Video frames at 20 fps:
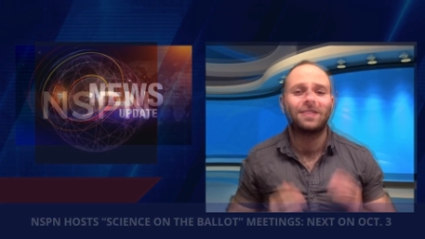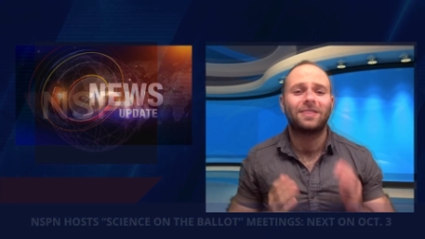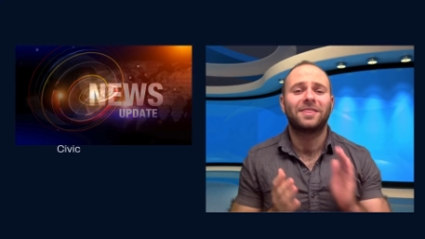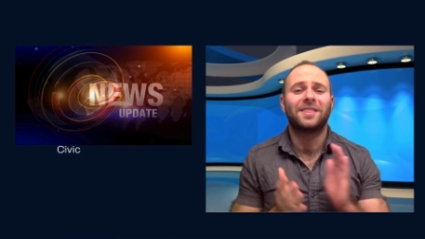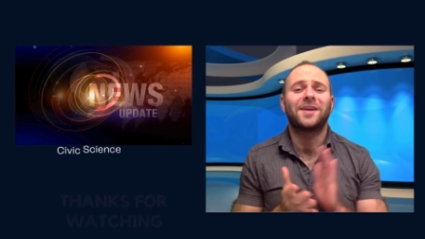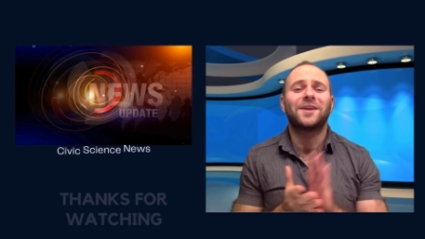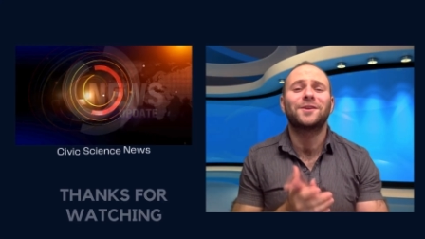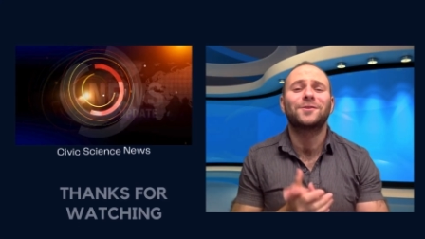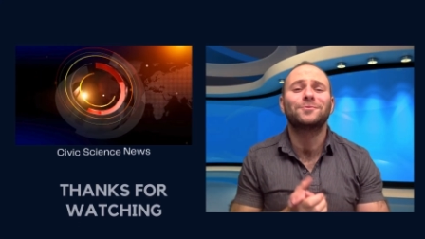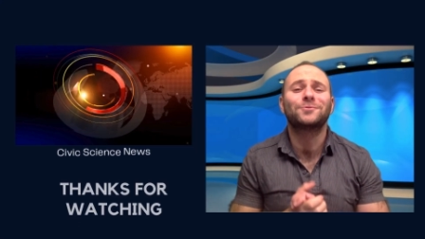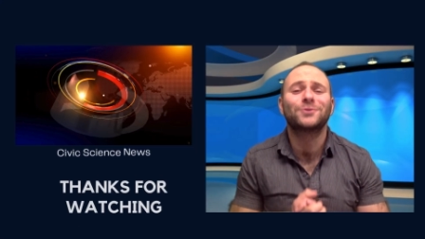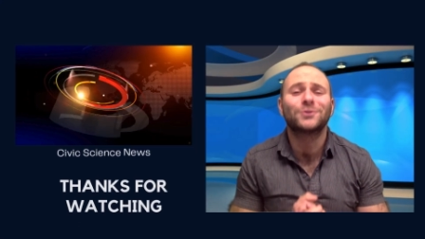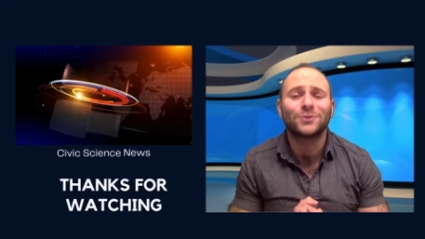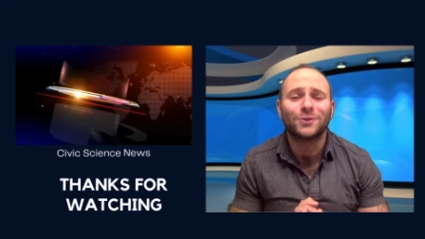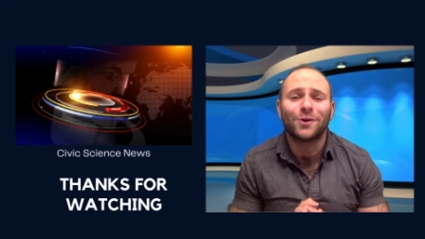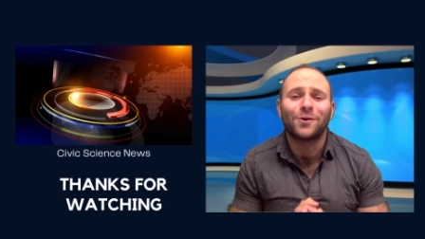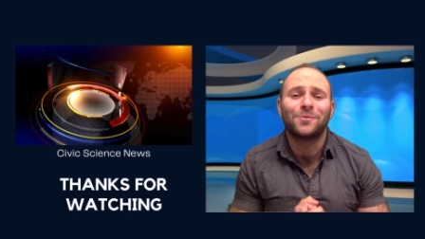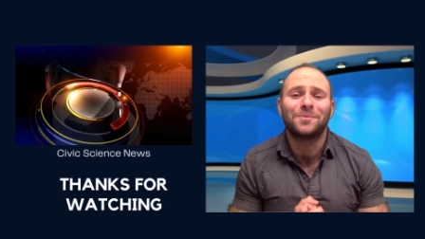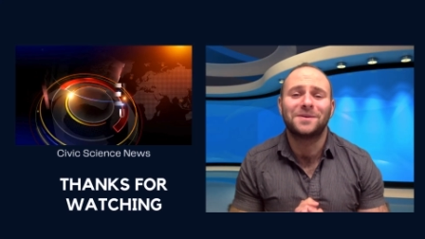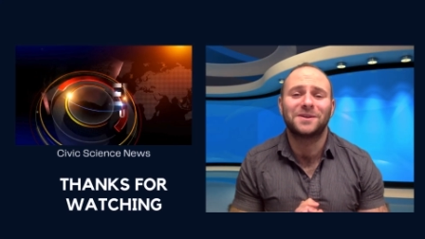Thank you
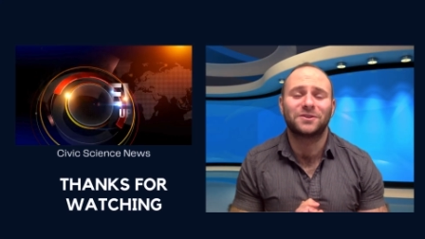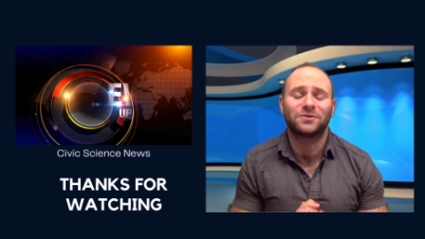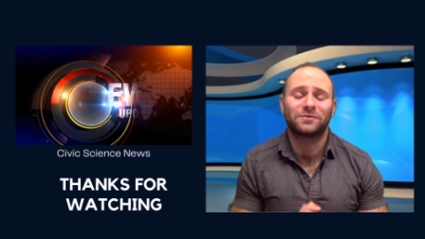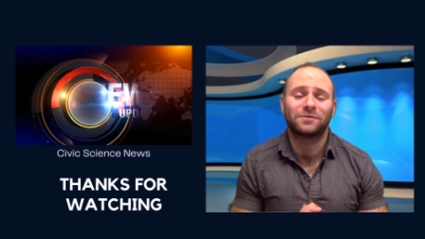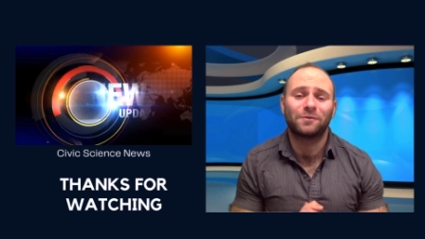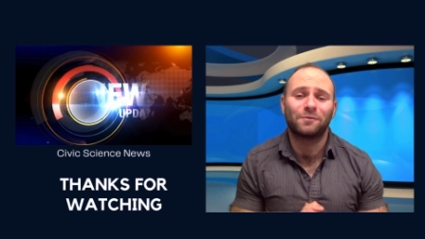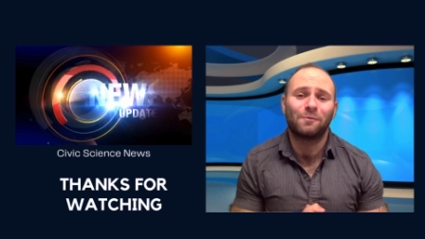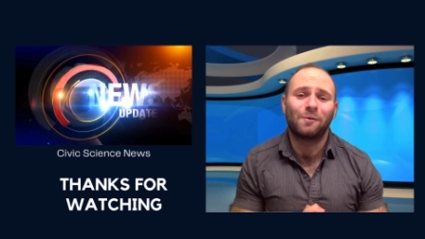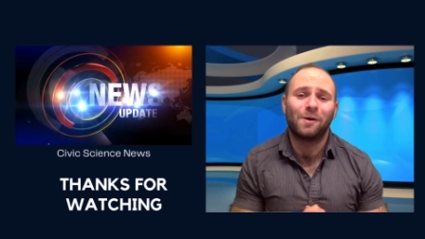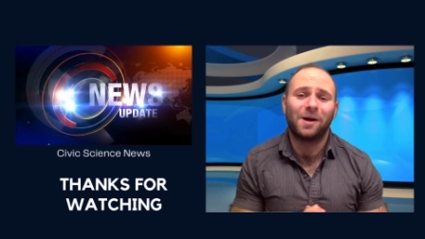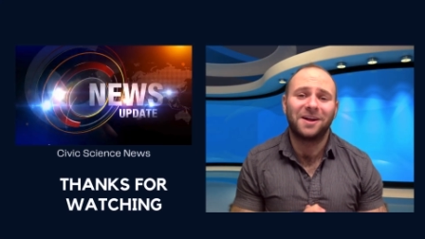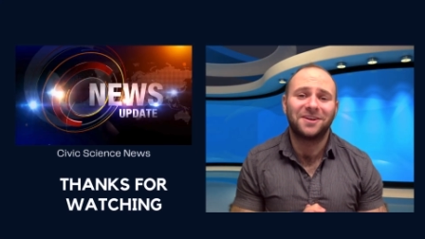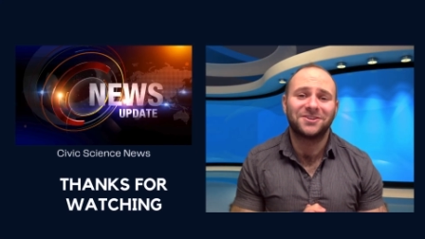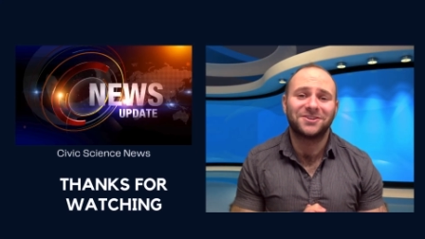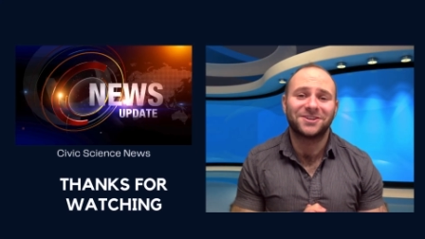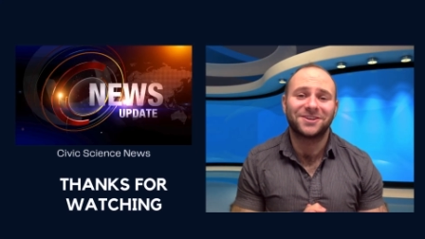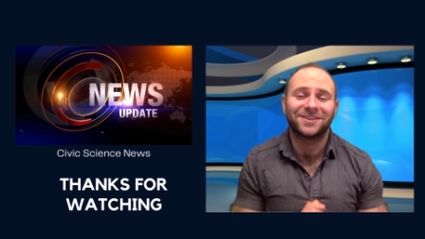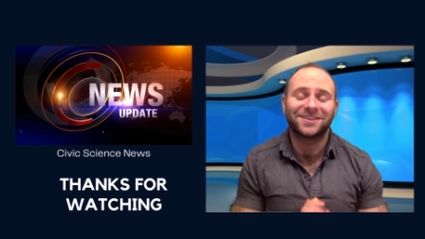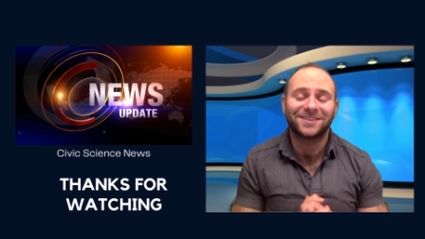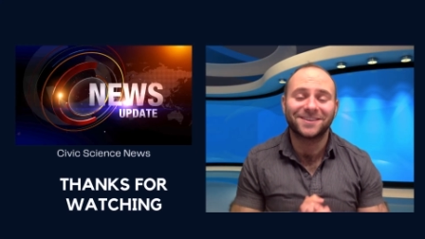so much for
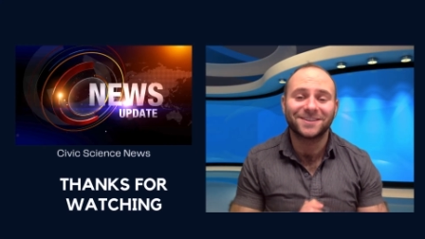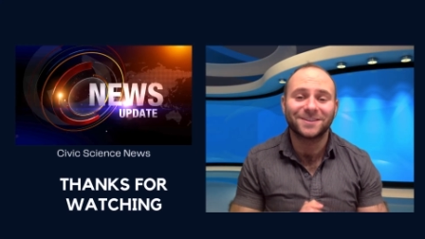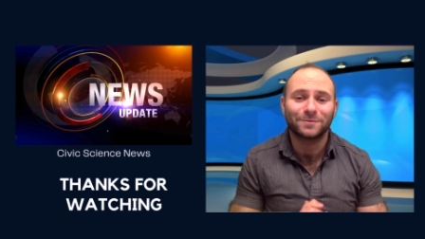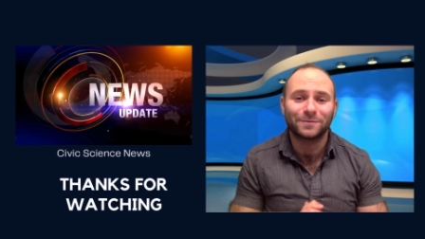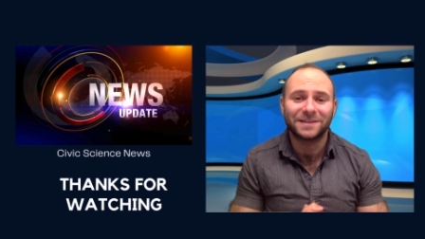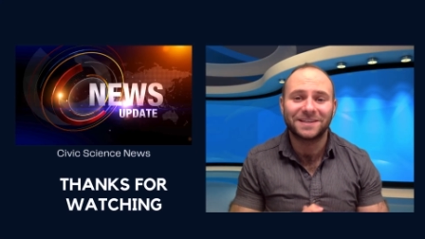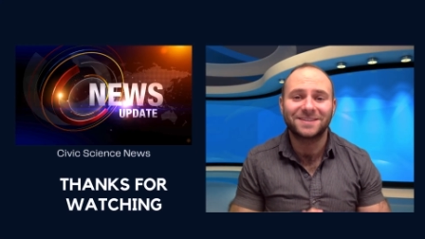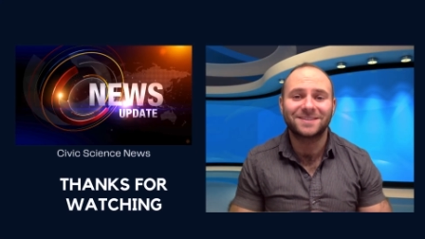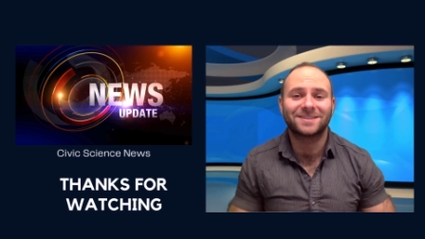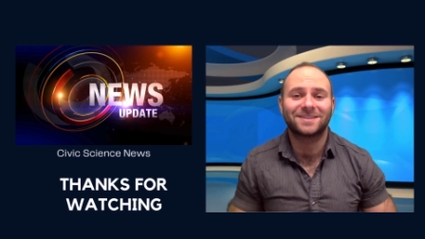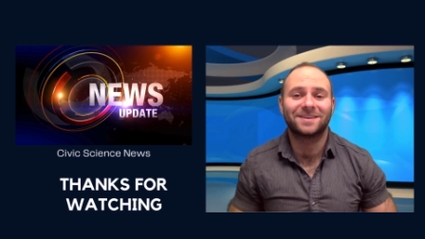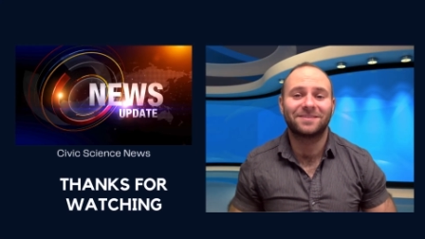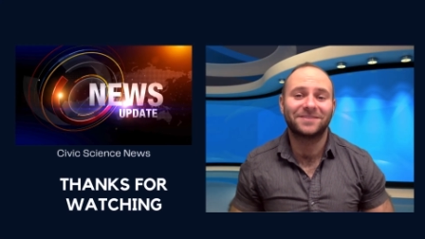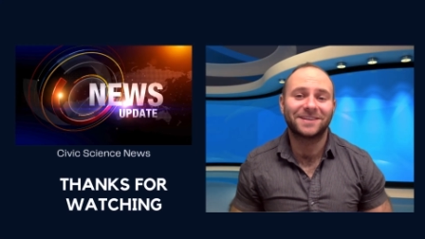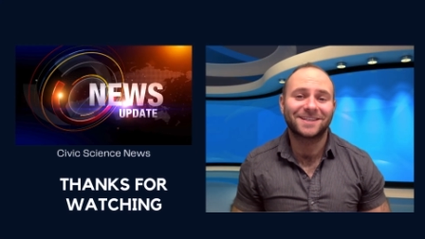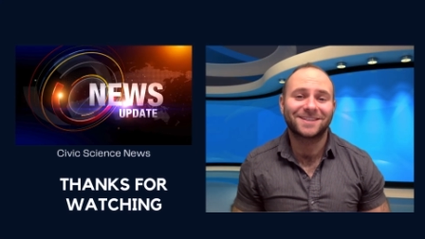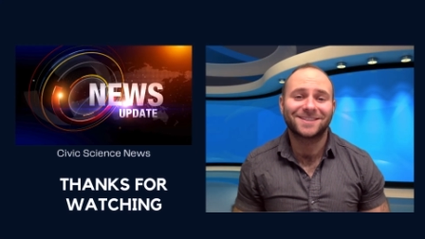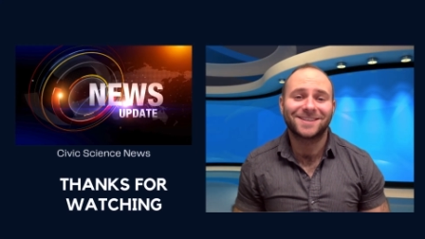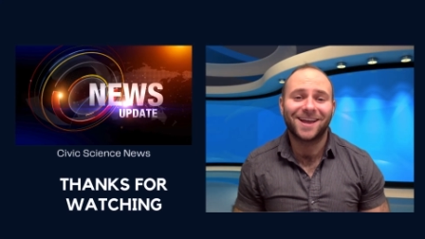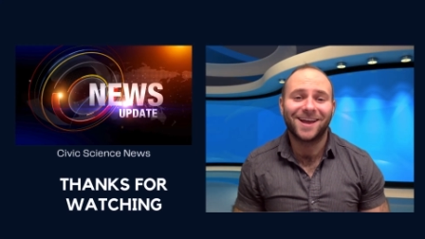watching this week's
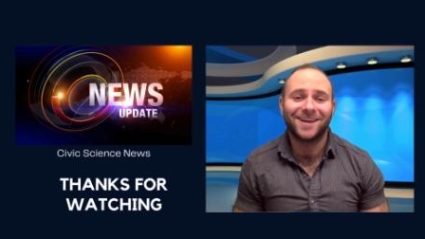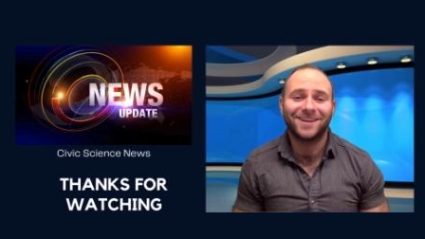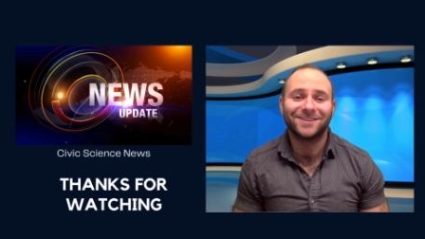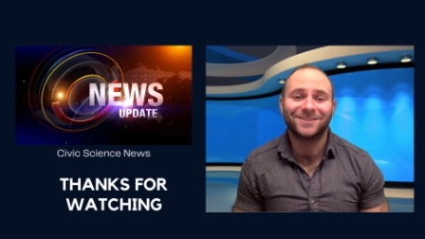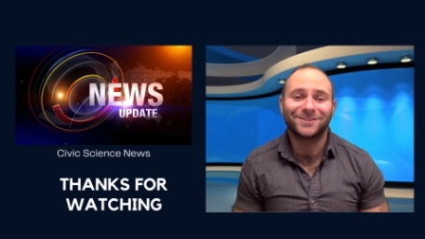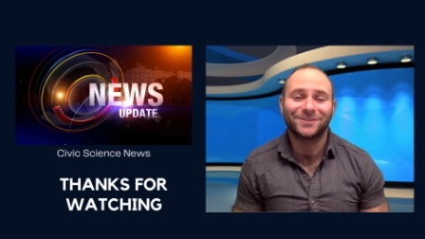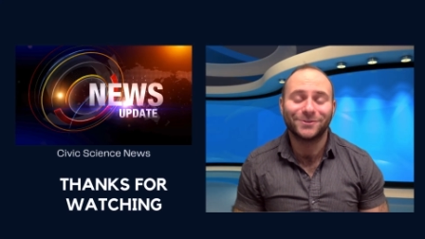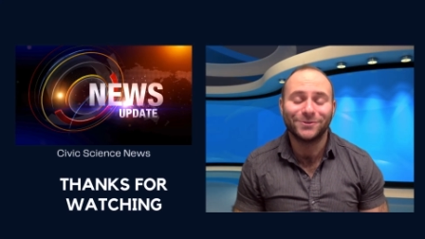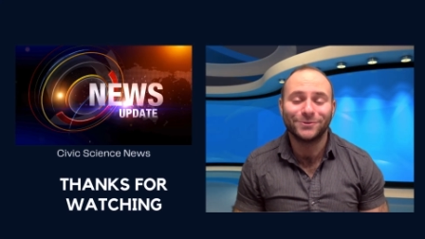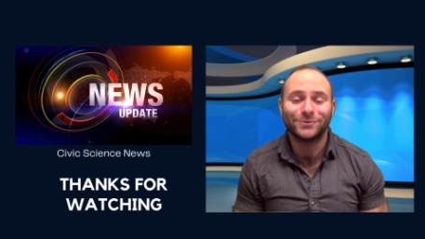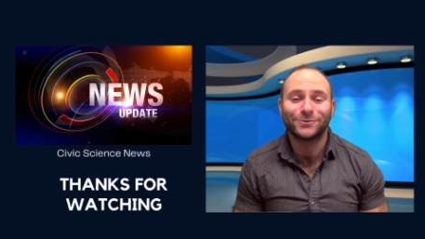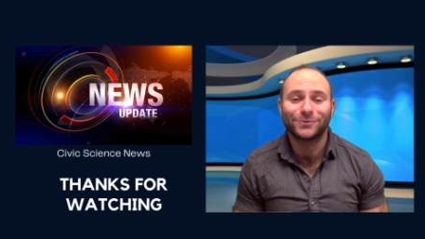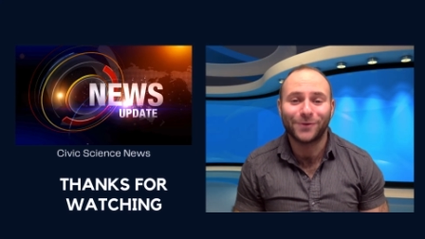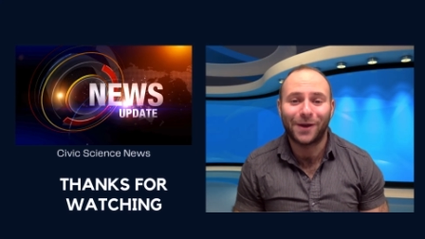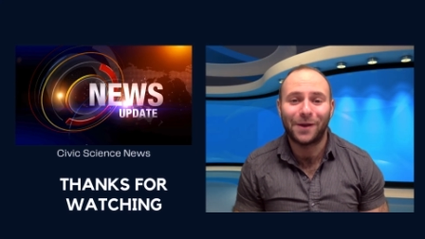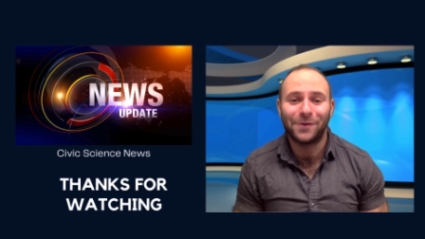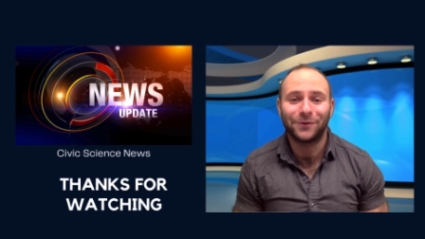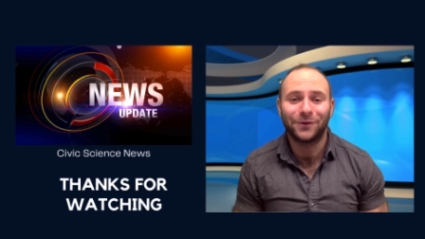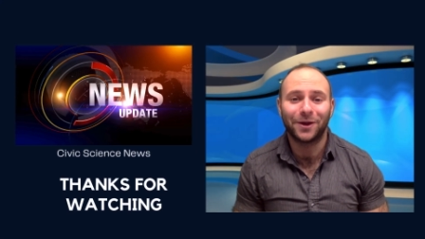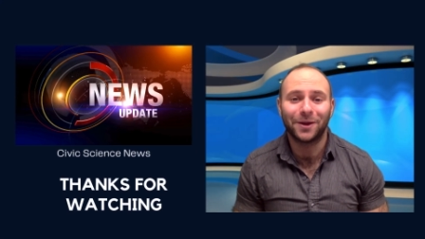Civic Science News
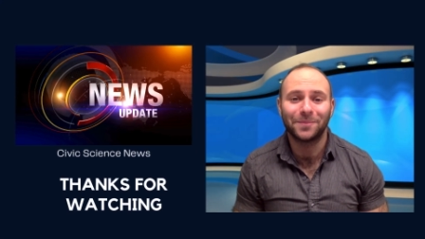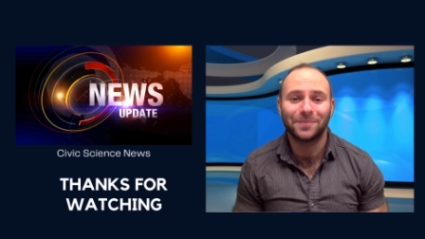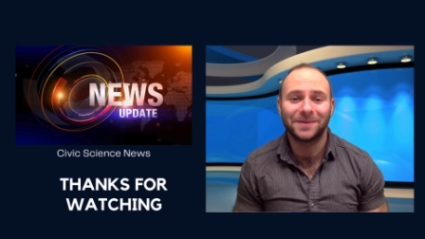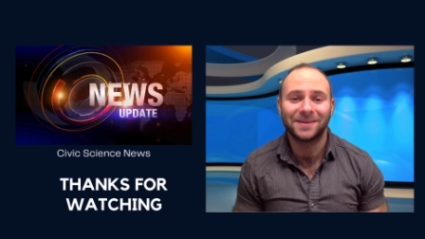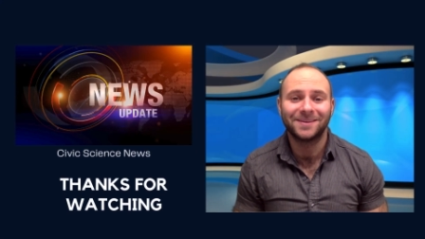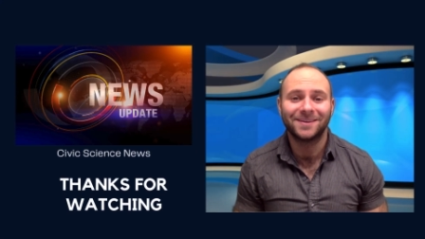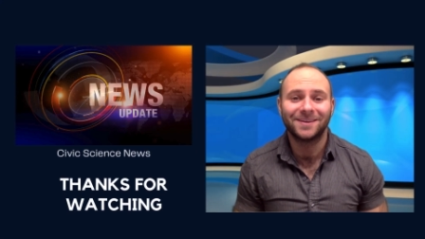Roundup.